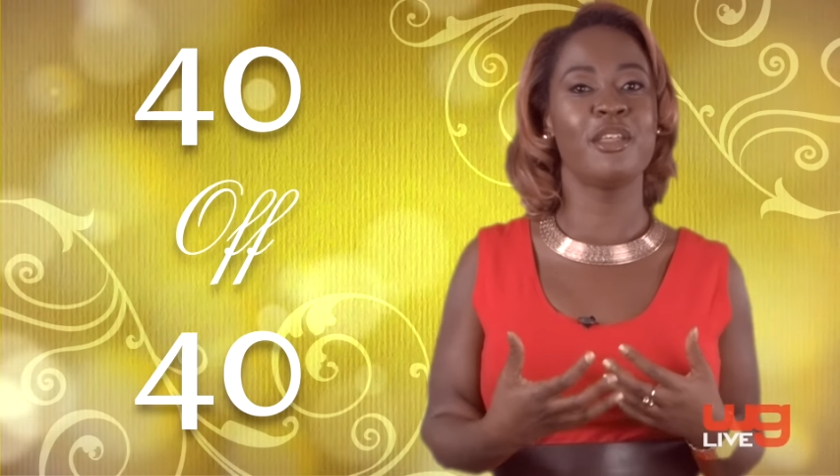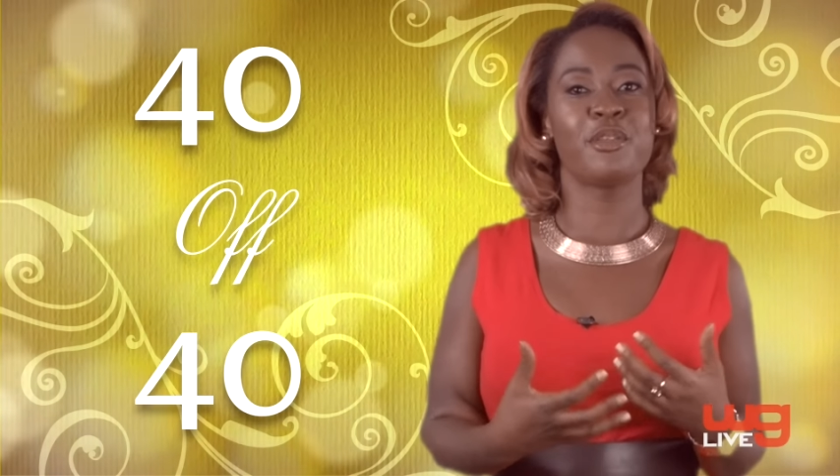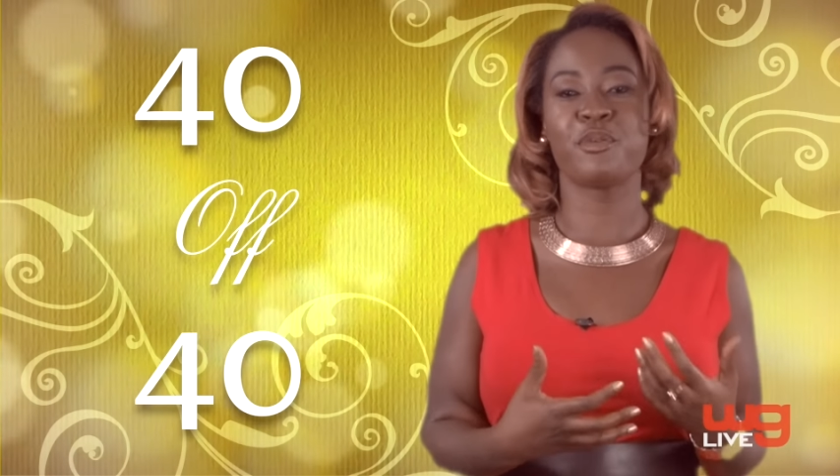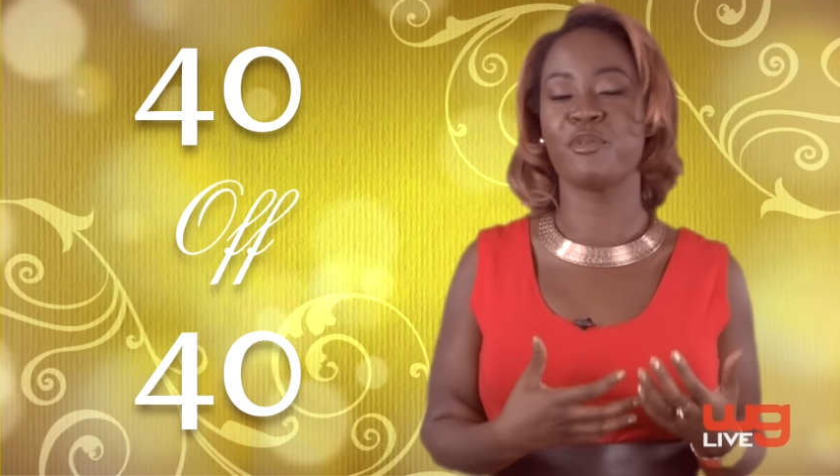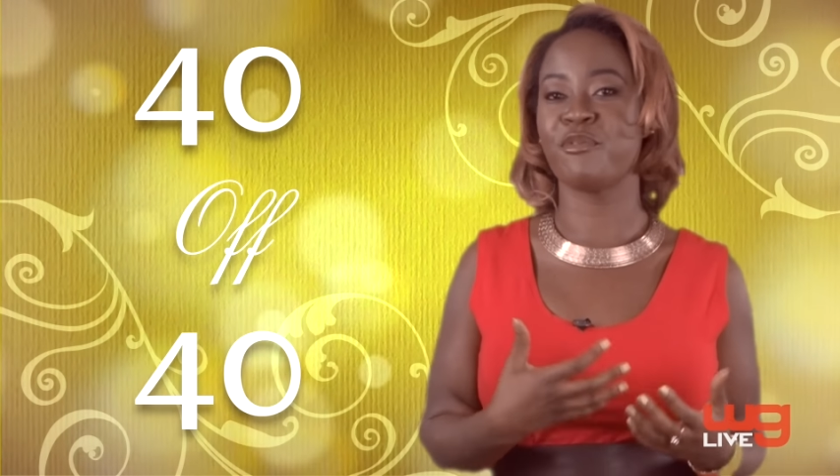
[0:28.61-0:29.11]

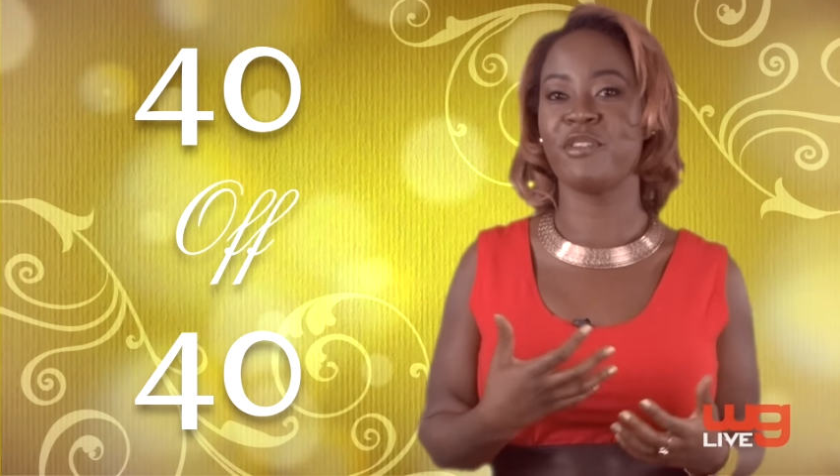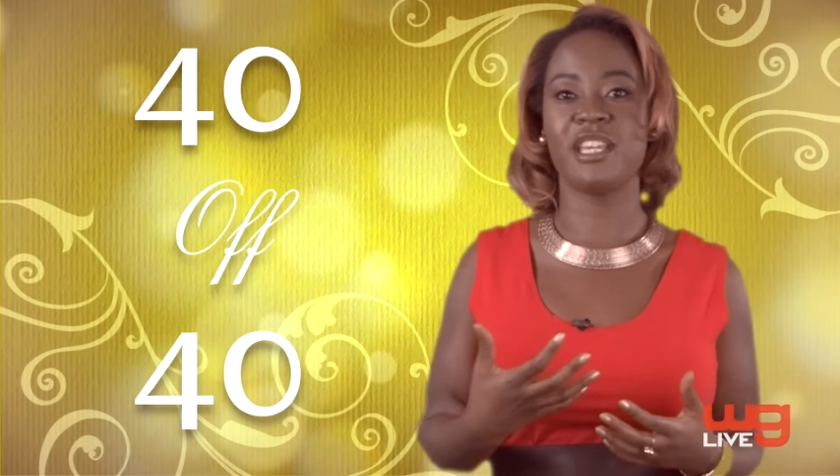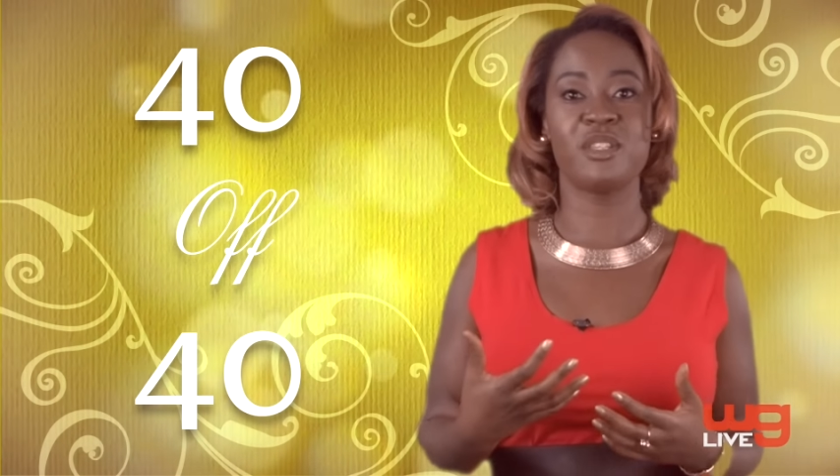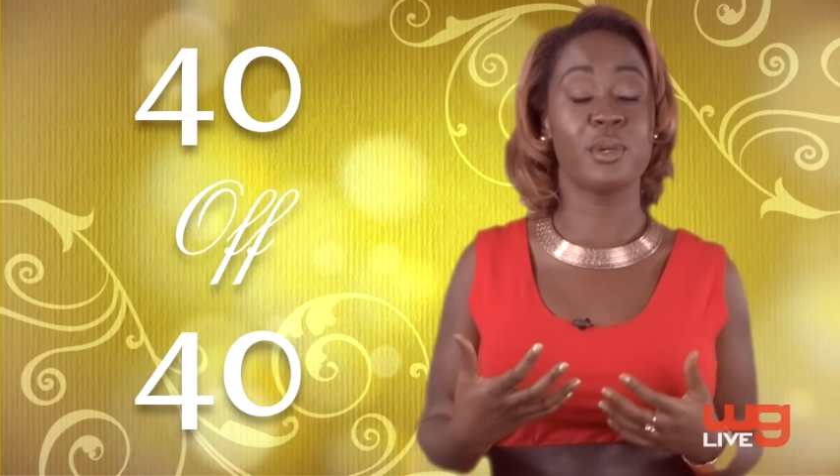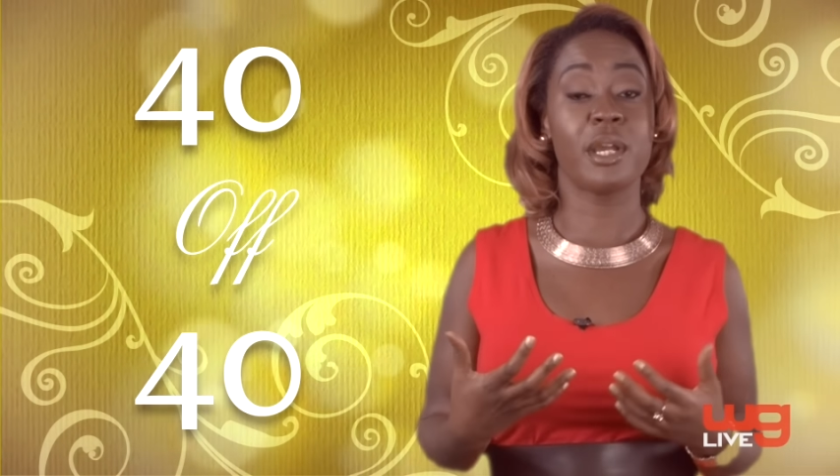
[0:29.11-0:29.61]
through a
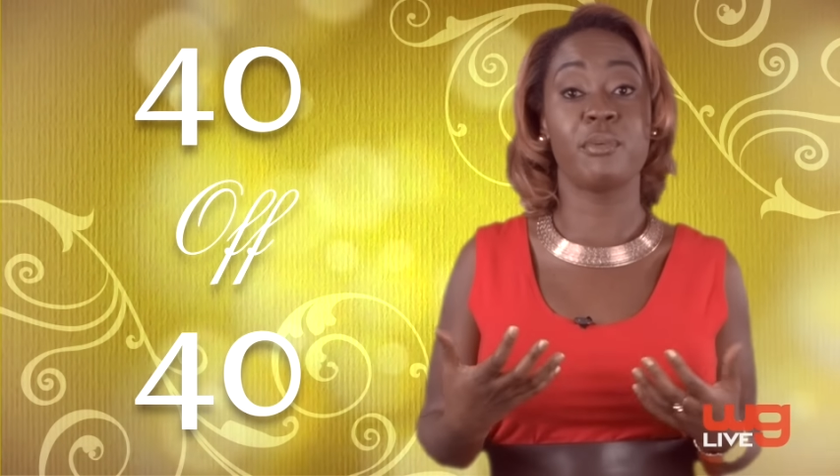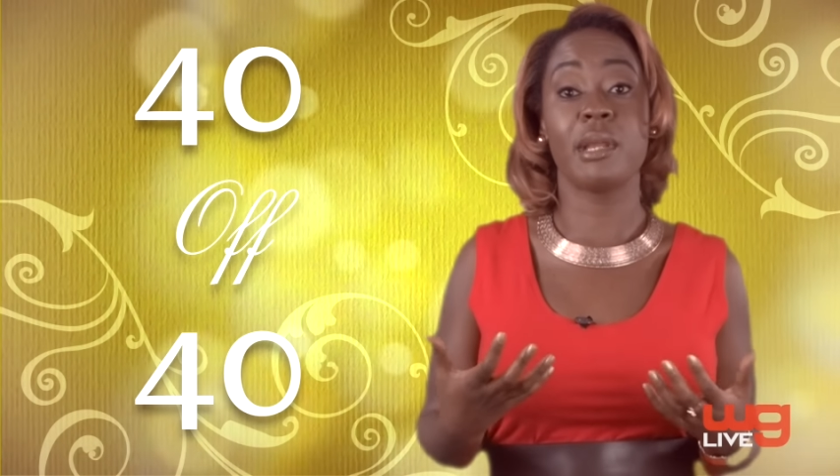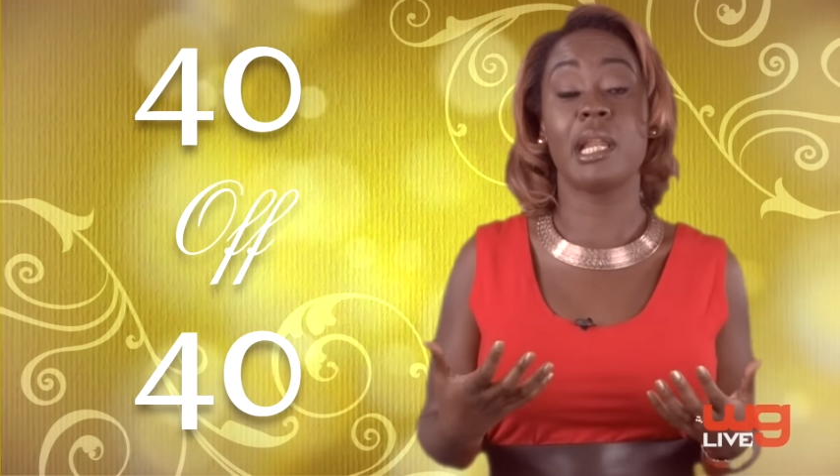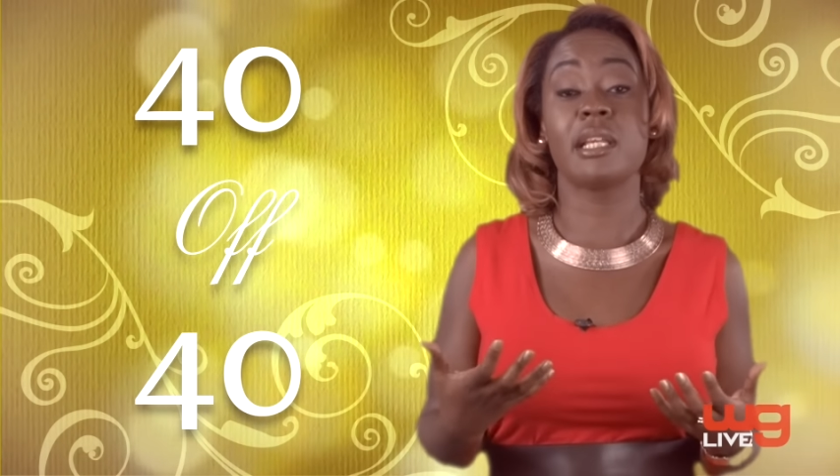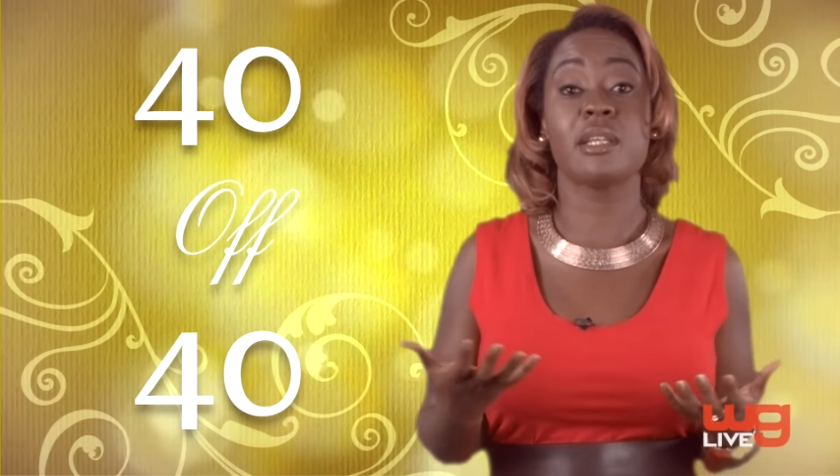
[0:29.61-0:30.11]
phase where I
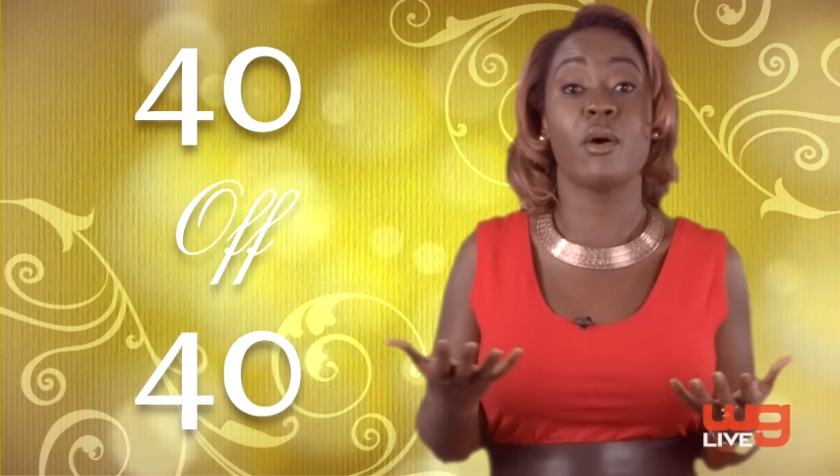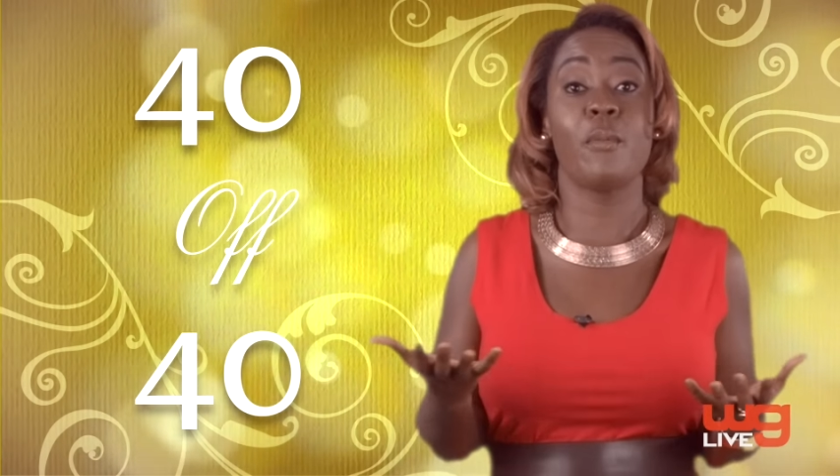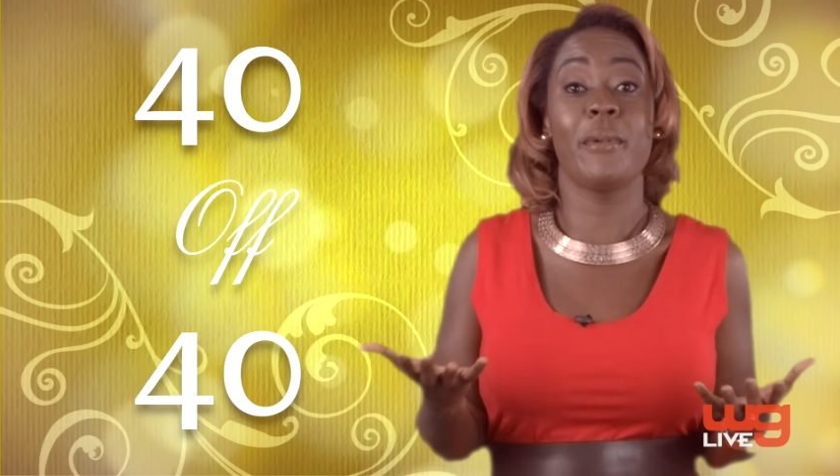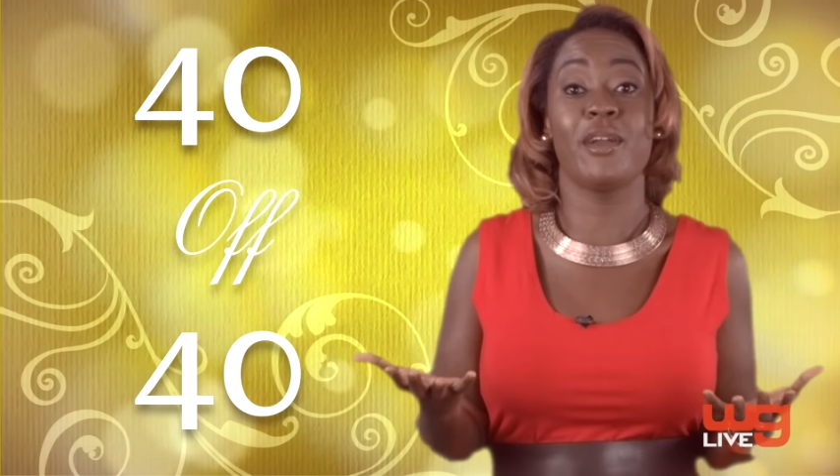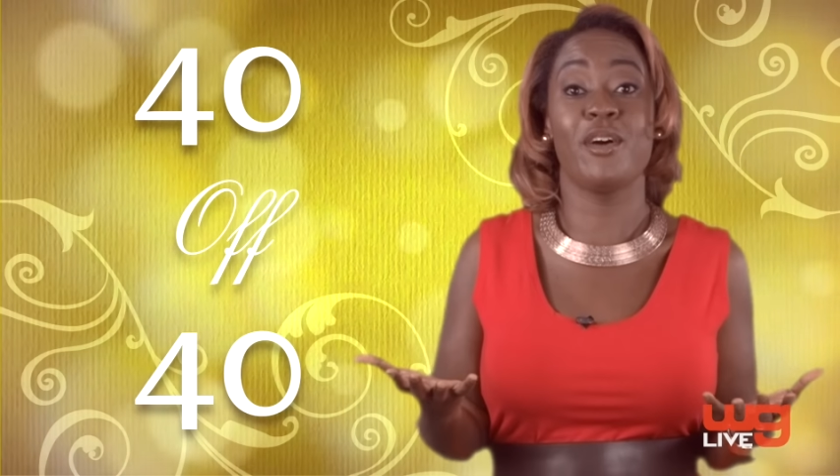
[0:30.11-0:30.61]
realized, oh
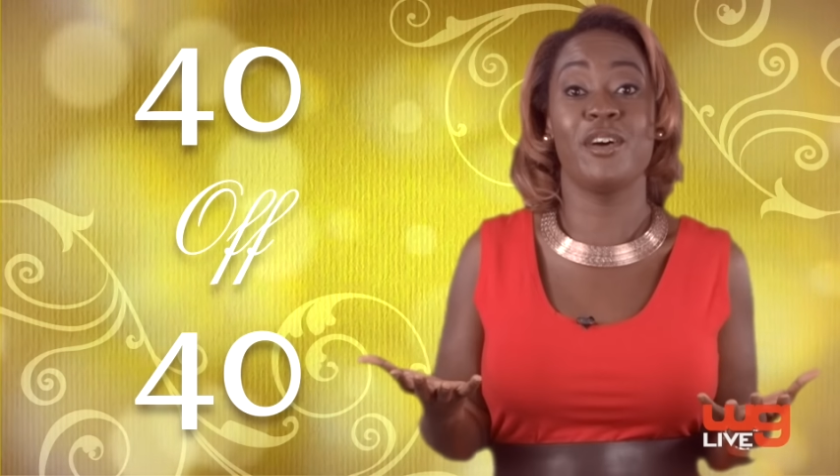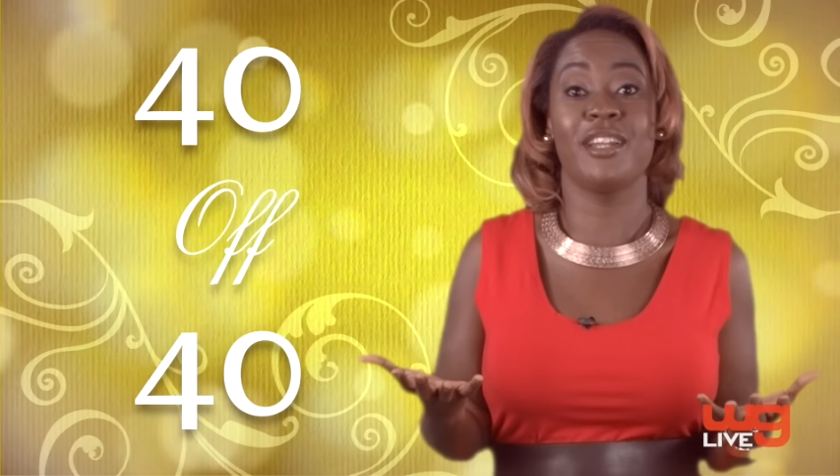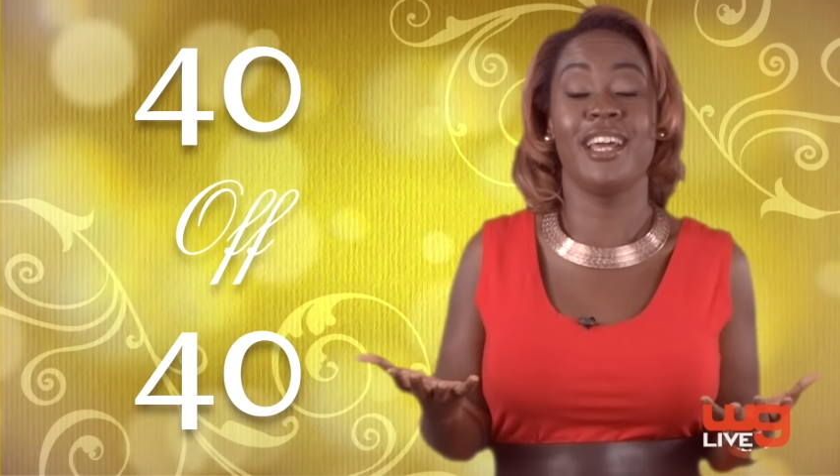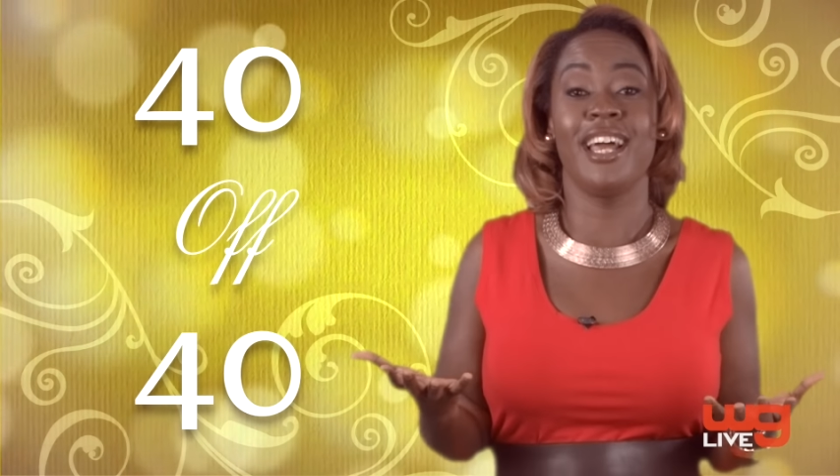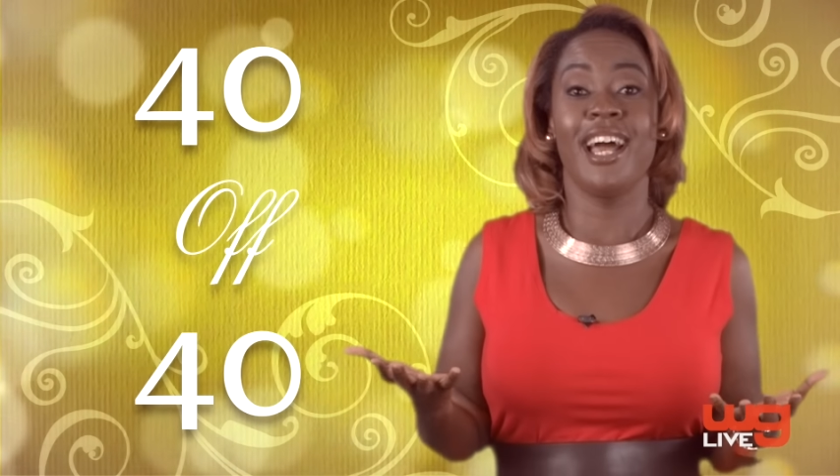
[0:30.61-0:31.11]
my God,